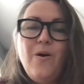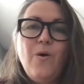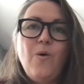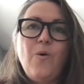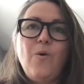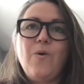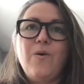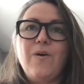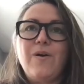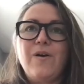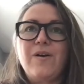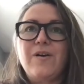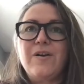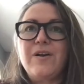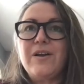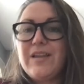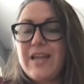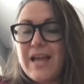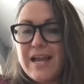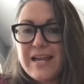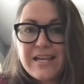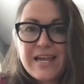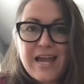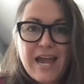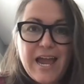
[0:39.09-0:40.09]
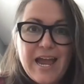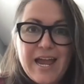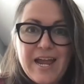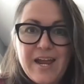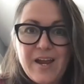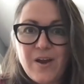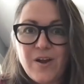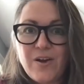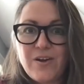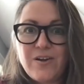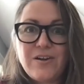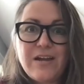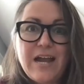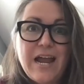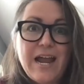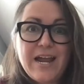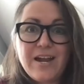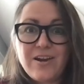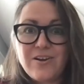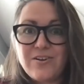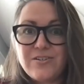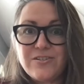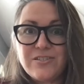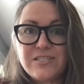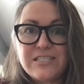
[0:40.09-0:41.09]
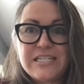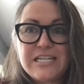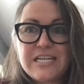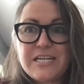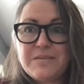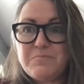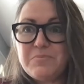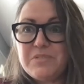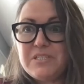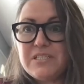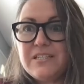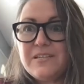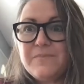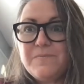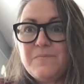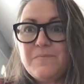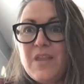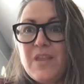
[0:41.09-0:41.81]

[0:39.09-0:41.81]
or like hair tips,